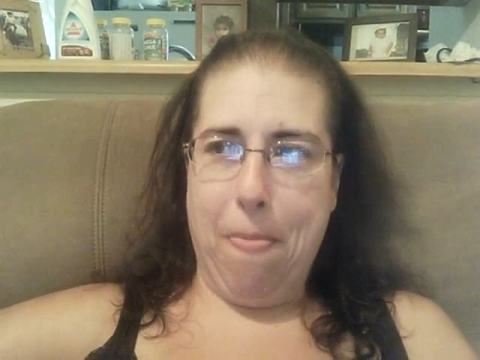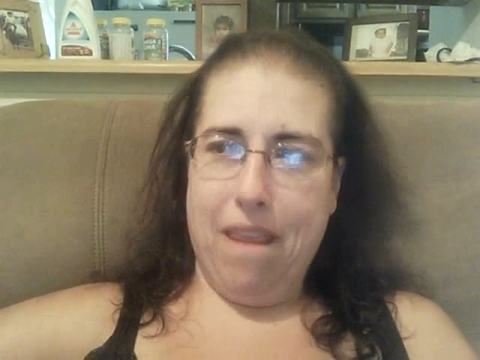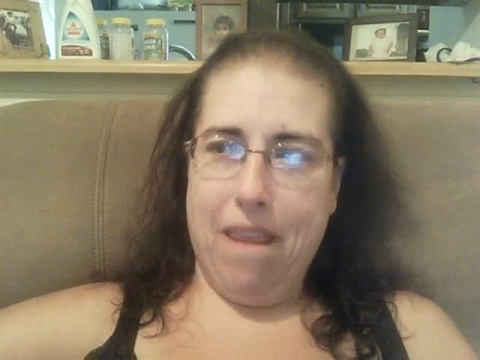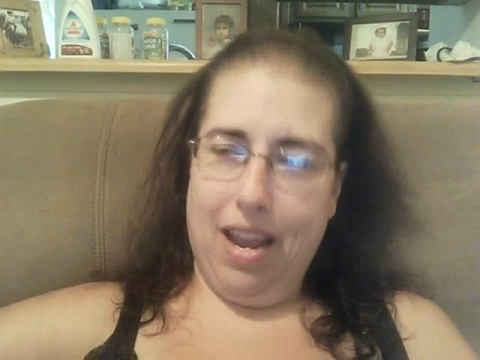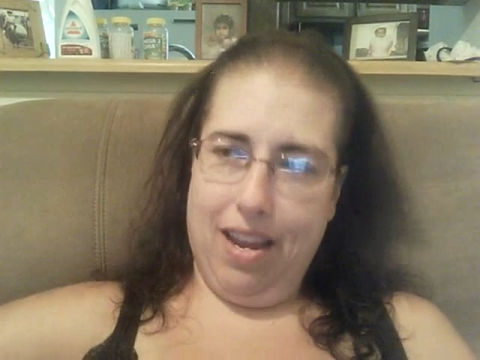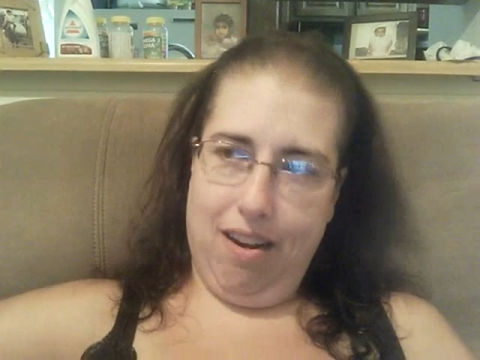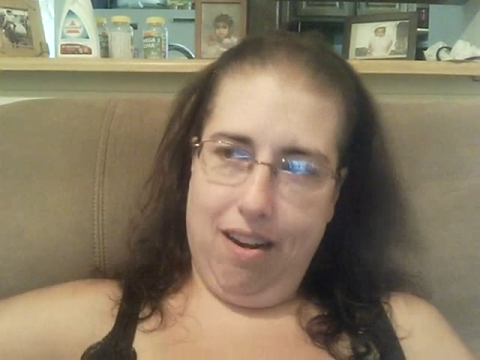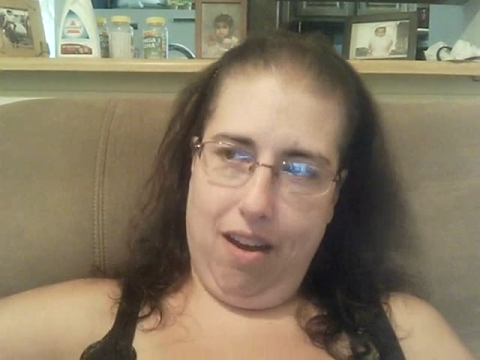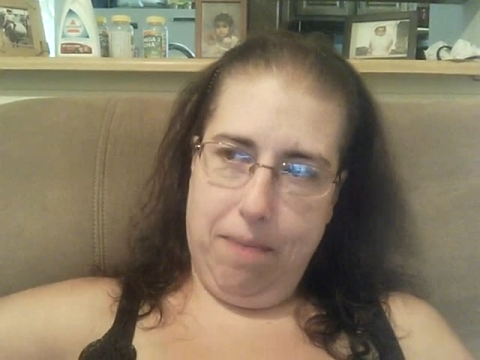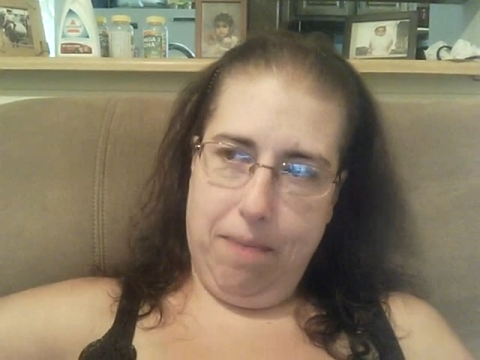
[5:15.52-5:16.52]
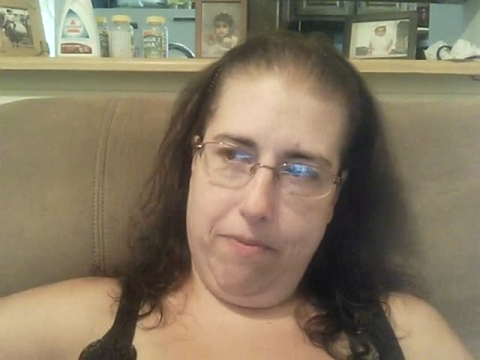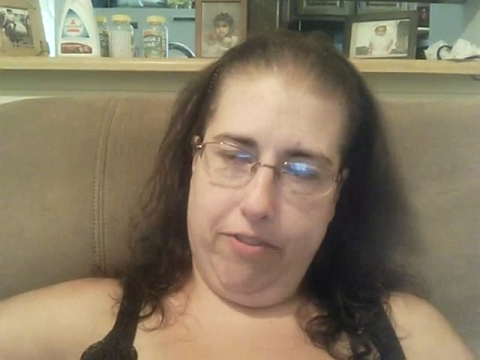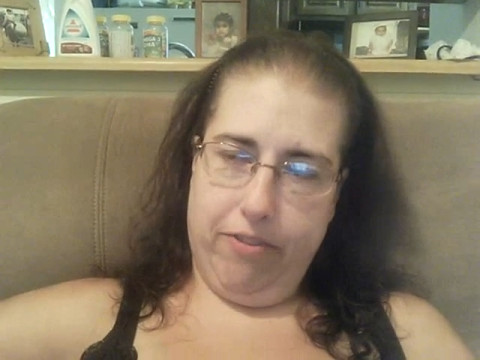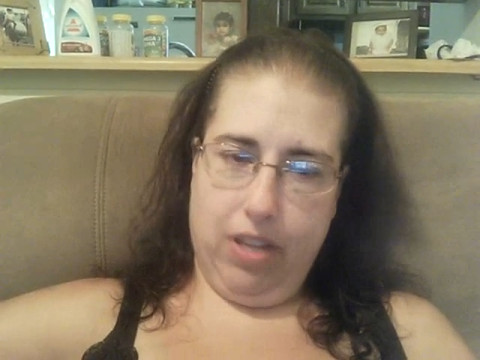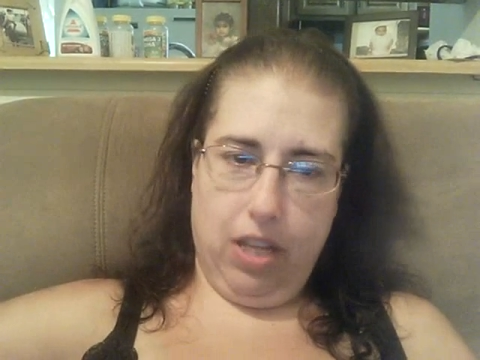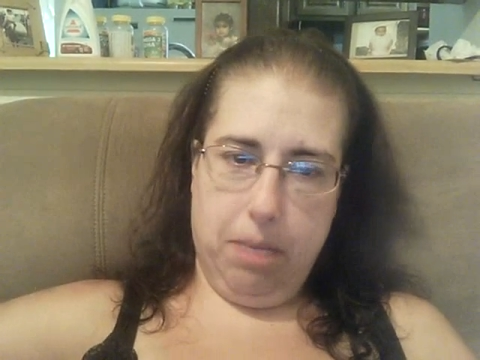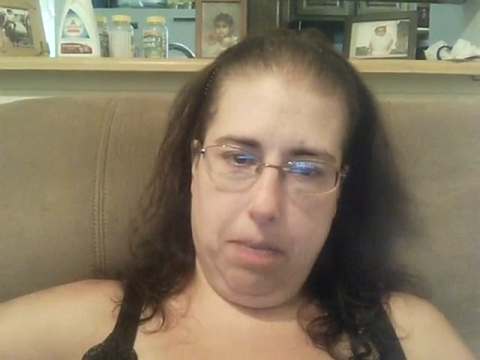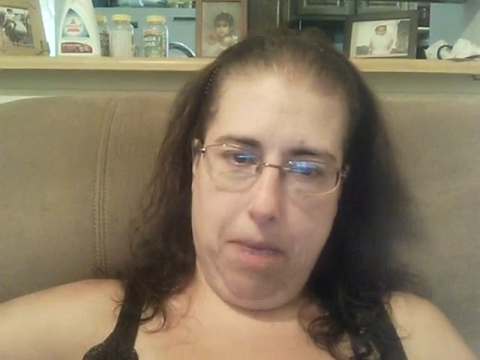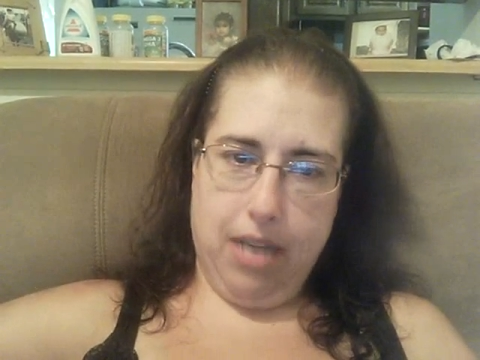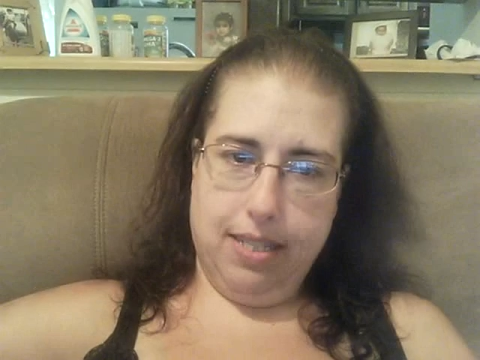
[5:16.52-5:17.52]
and I'm feeling
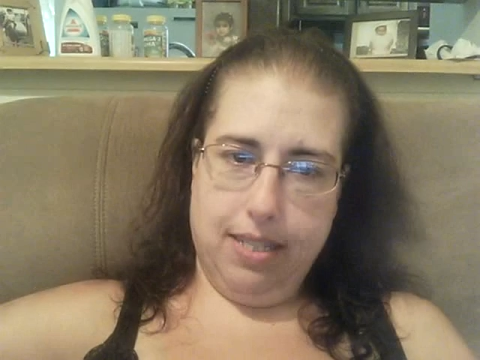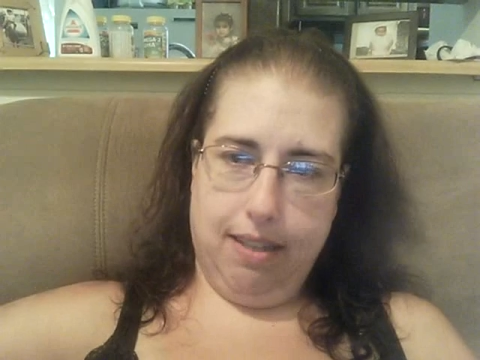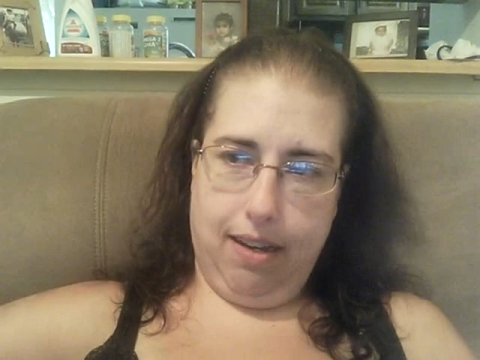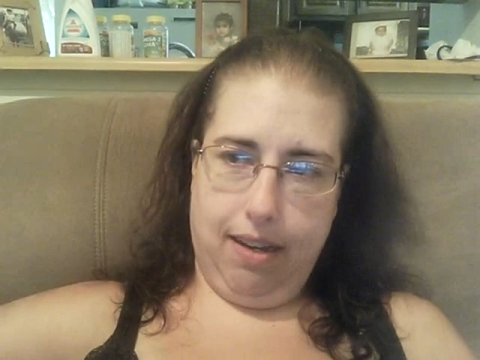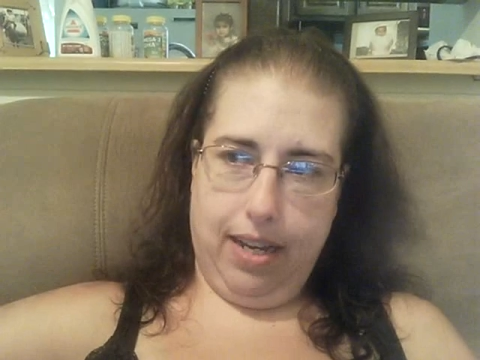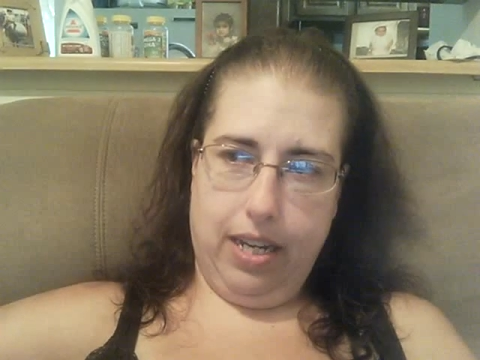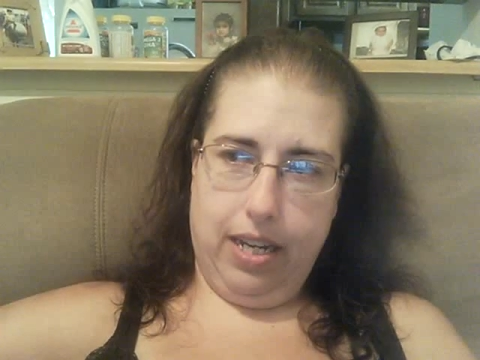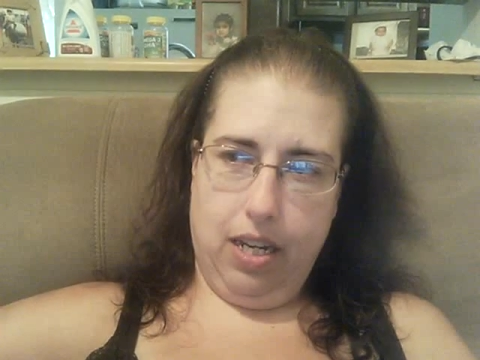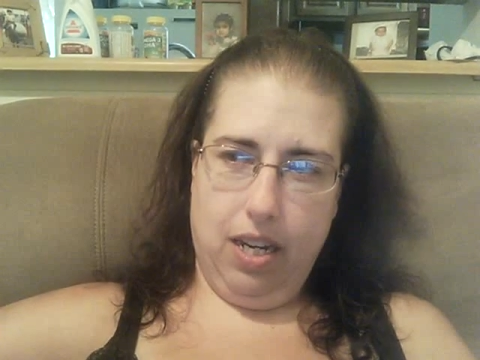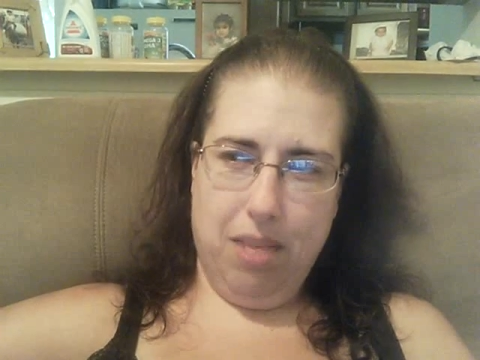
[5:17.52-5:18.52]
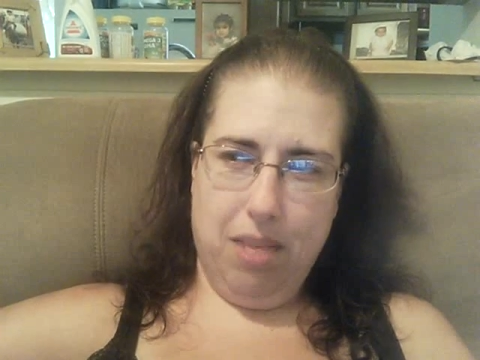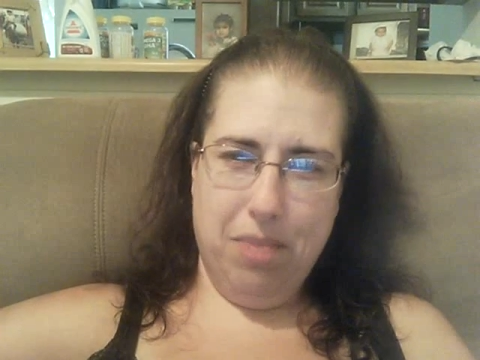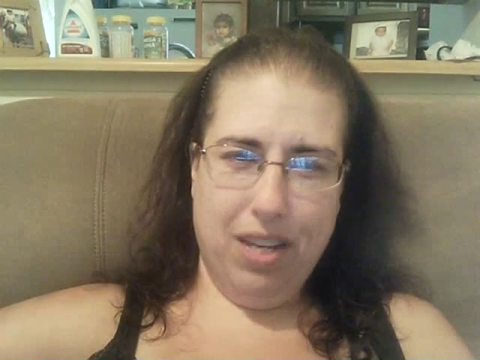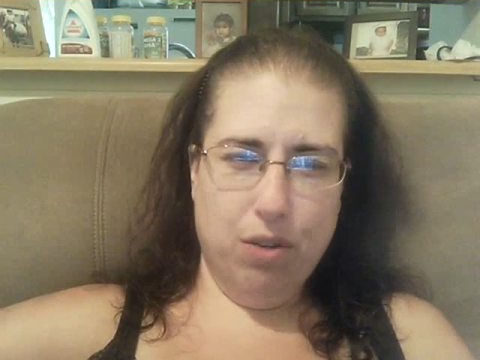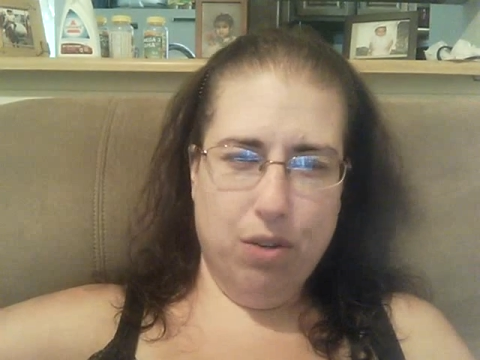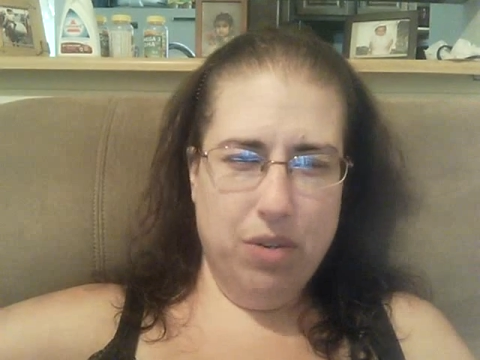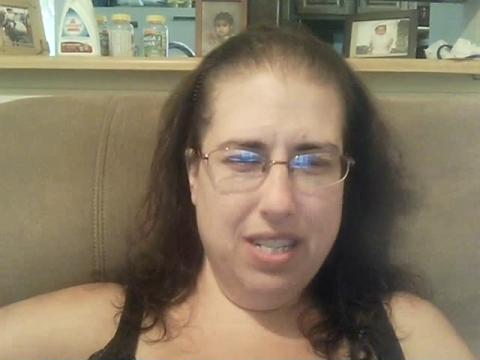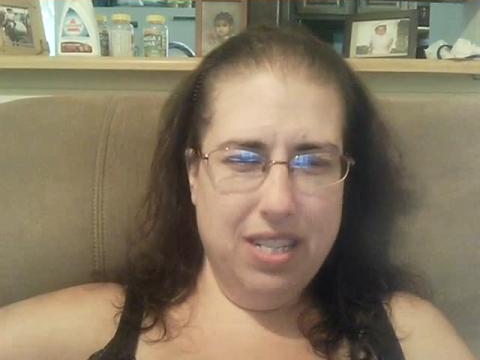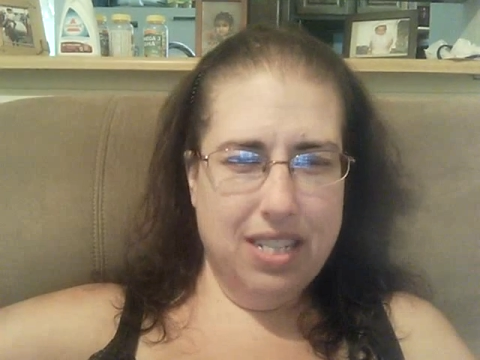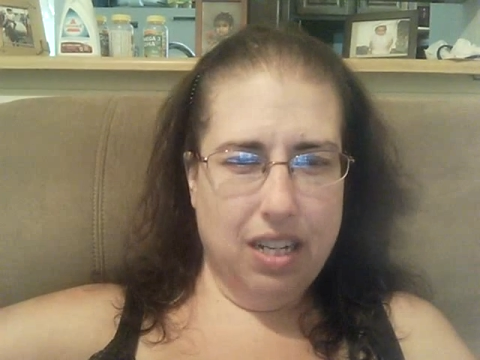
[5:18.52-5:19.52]
my side, and I'm like,
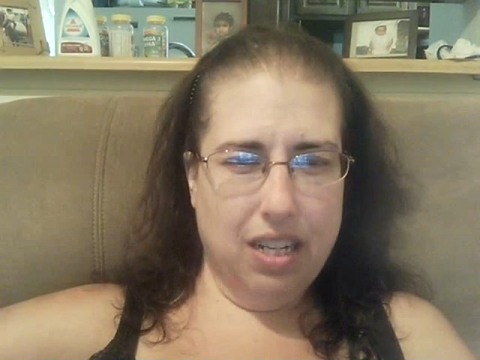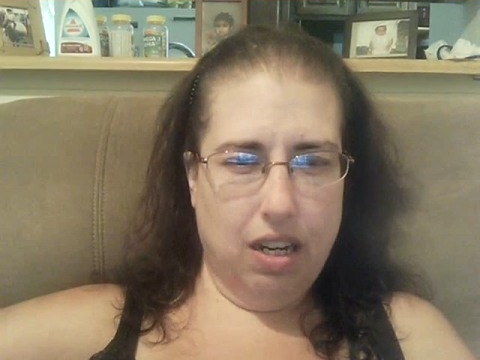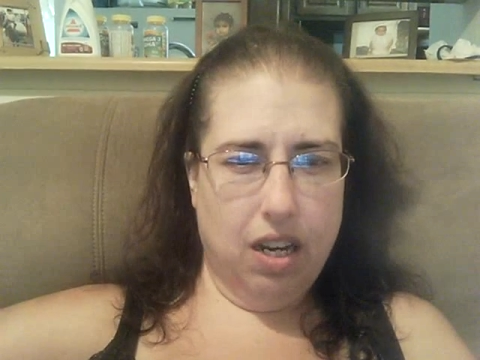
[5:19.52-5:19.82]
Kristen,